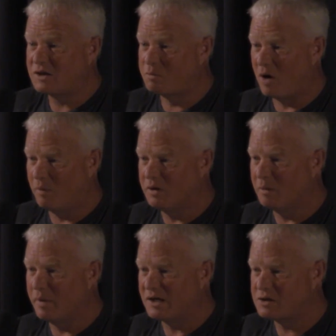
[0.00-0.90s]
probably
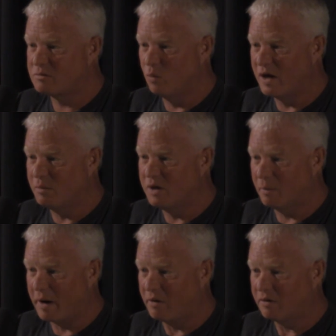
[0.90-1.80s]
the best way to be a
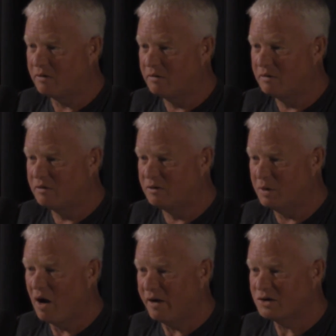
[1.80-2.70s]
parent, to be honest.